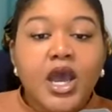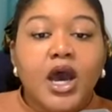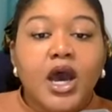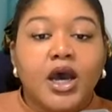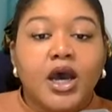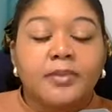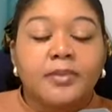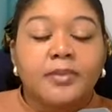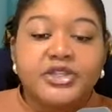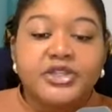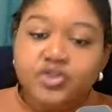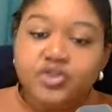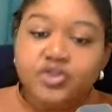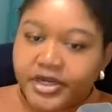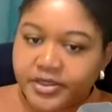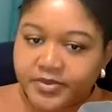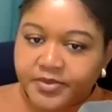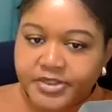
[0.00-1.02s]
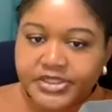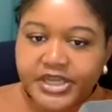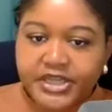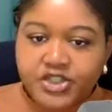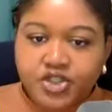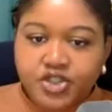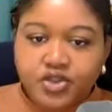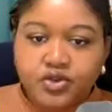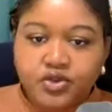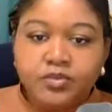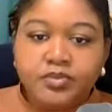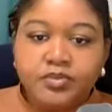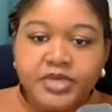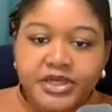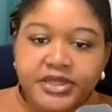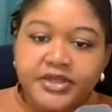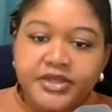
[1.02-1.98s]
It's trying to protect you,
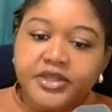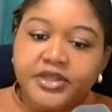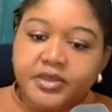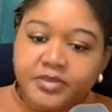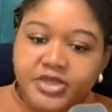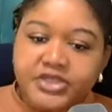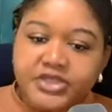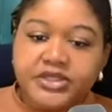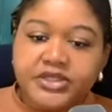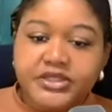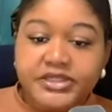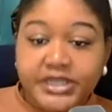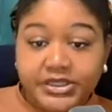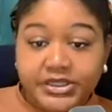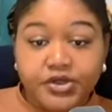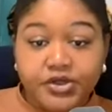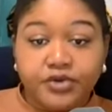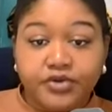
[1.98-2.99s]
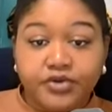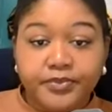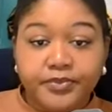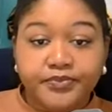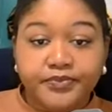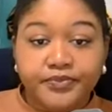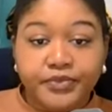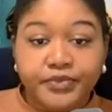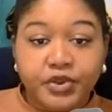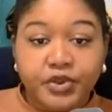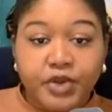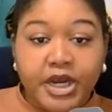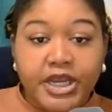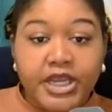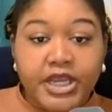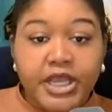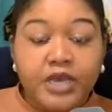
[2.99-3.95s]
but the amygdala takes over,
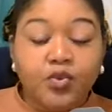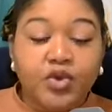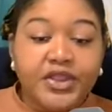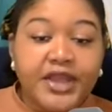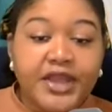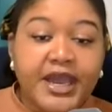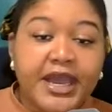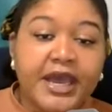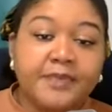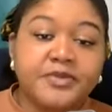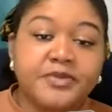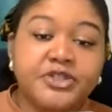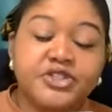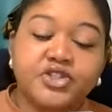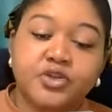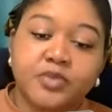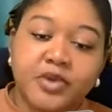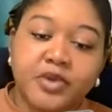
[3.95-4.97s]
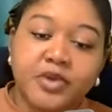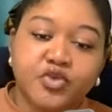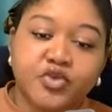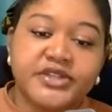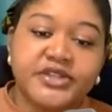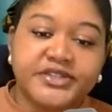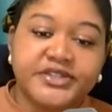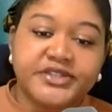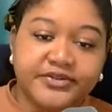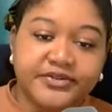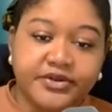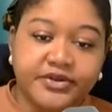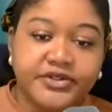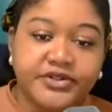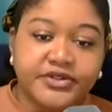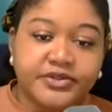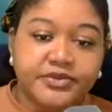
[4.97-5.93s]
right? And when that happens, your memory
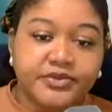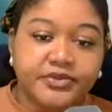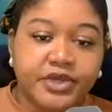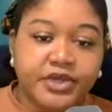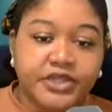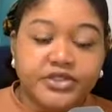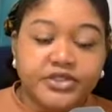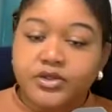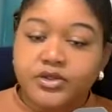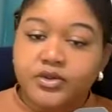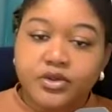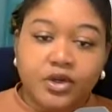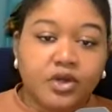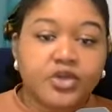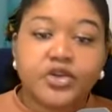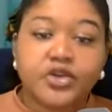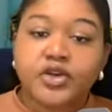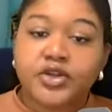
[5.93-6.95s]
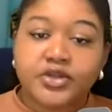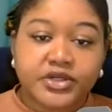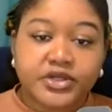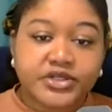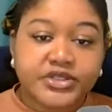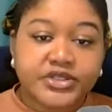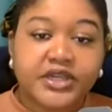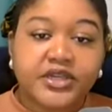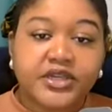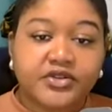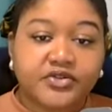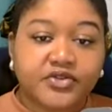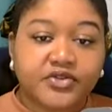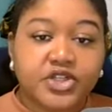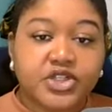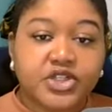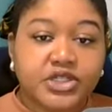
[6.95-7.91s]
suffers. And so do all your other executive
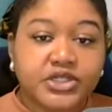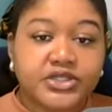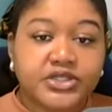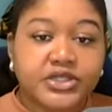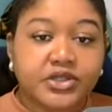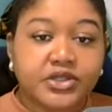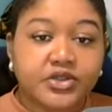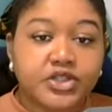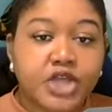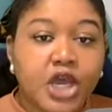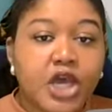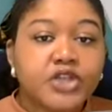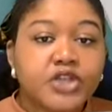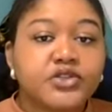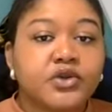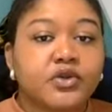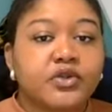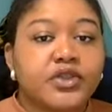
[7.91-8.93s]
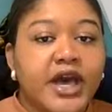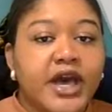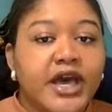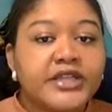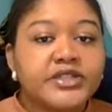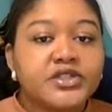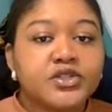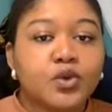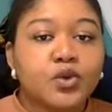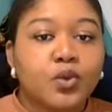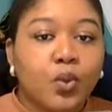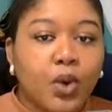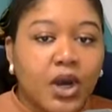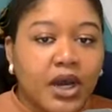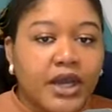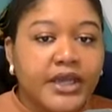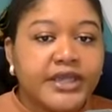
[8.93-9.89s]
functioning skills. So that's
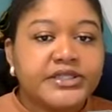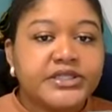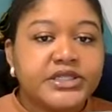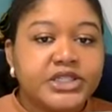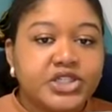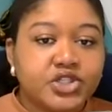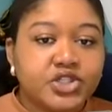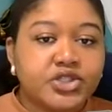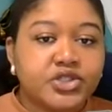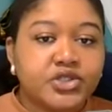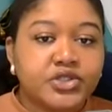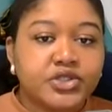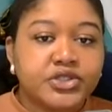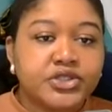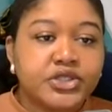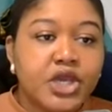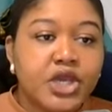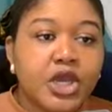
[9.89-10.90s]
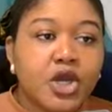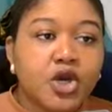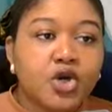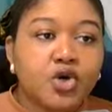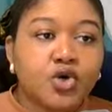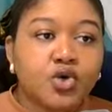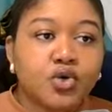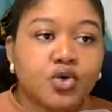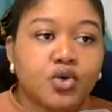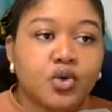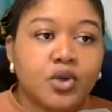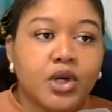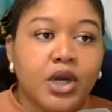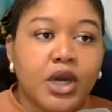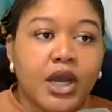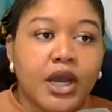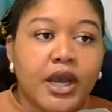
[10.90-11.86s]
why teachers
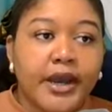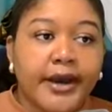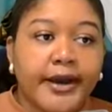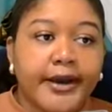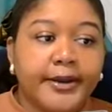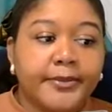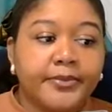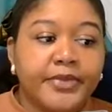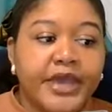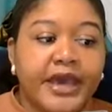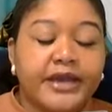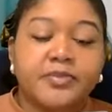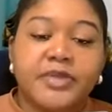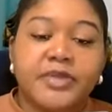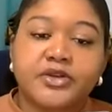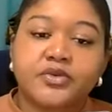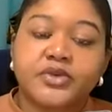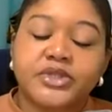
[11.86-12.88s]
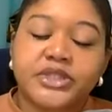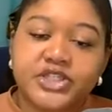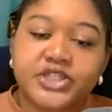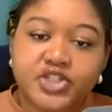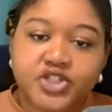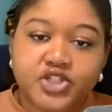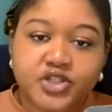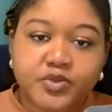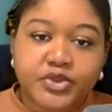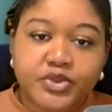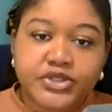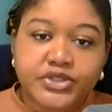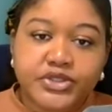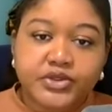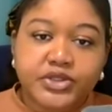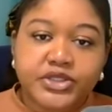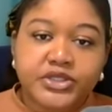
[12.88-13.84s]
who had a better relationship with
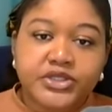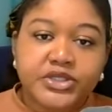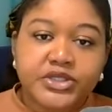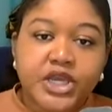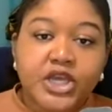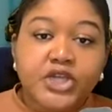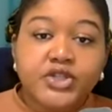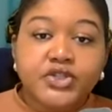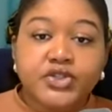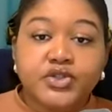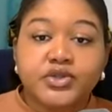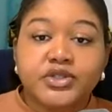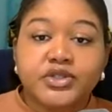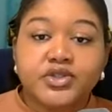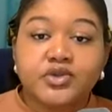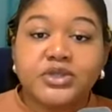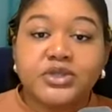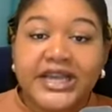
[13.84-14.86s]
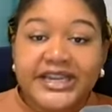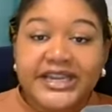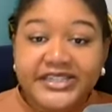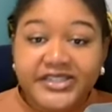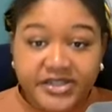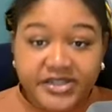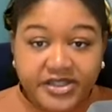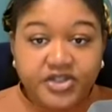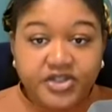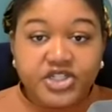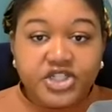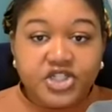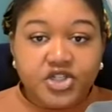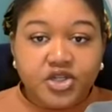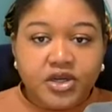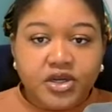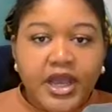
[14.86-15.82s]
students, students who liked their
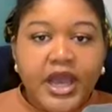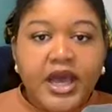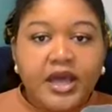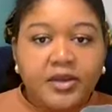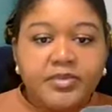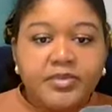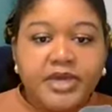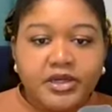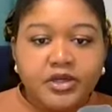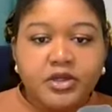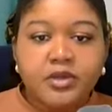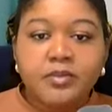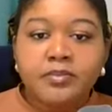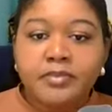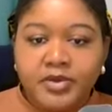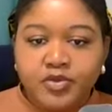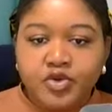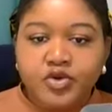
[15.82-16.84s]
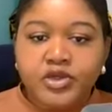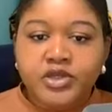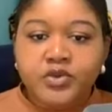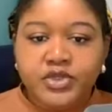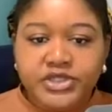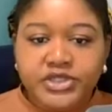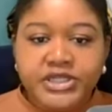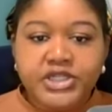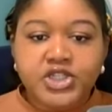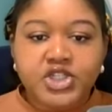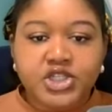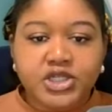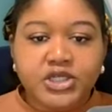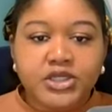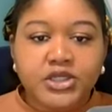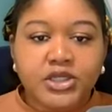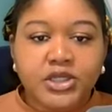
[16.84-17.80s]
teacher had better memory
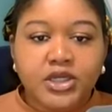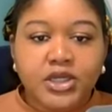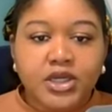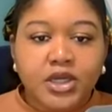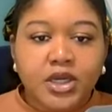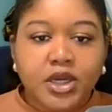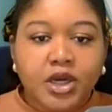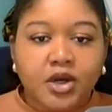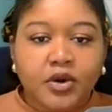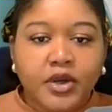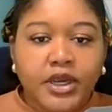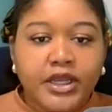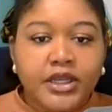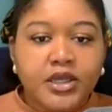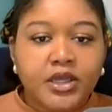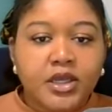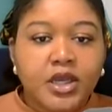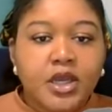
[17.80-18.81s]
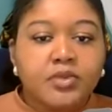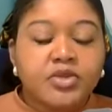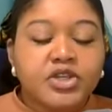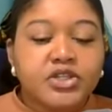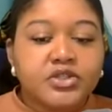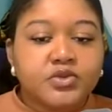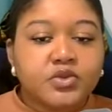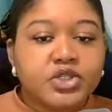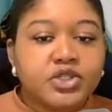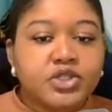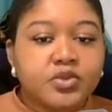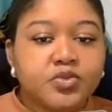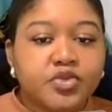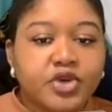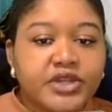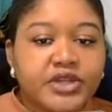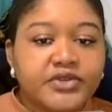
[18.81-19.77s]
retention. Okay. Because when your
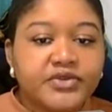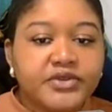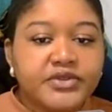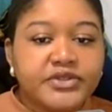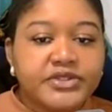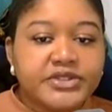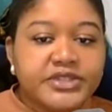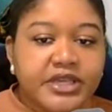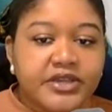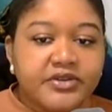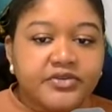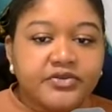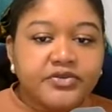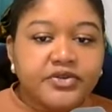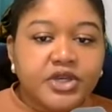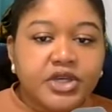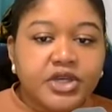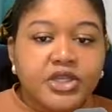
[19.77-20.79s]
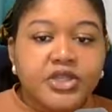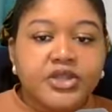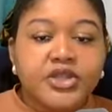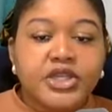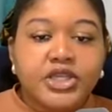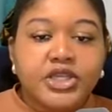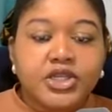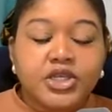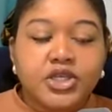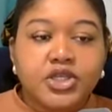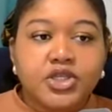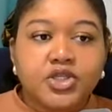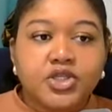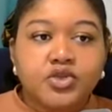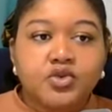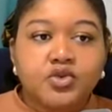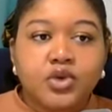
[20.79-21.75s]
brain feels safe, then
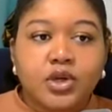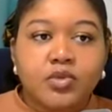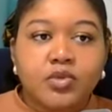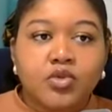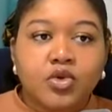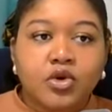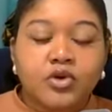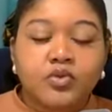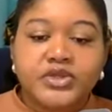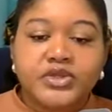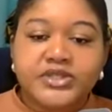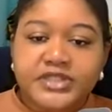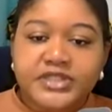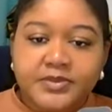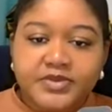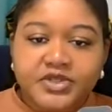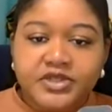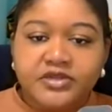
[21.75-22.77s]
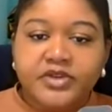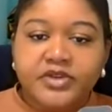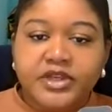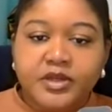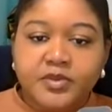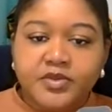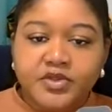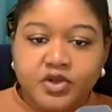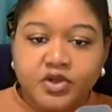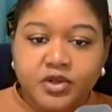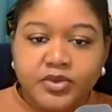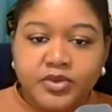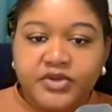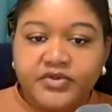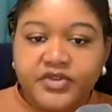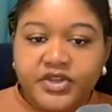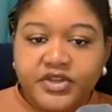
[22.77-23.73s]
you are more receptive and
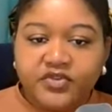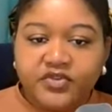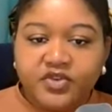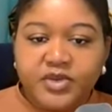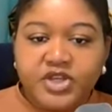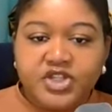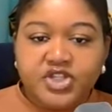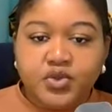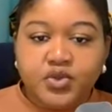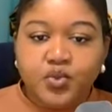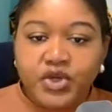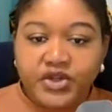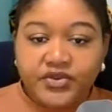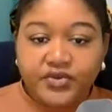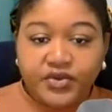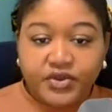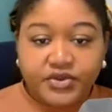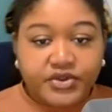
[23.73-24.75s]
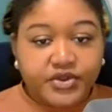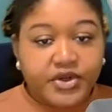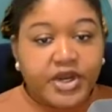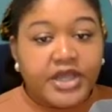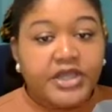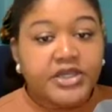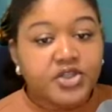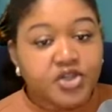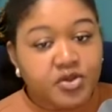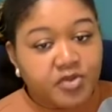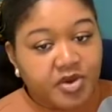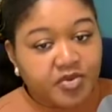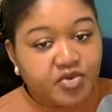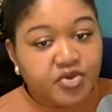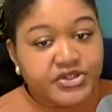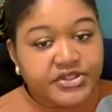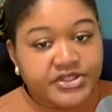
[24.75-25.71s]
absorbent of the information. When it feels threatened, your
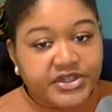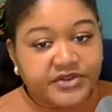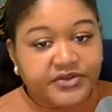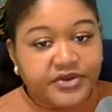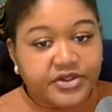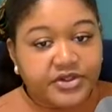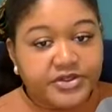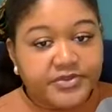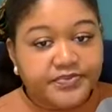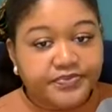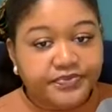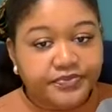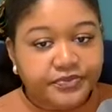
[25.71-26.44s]
memory suffers.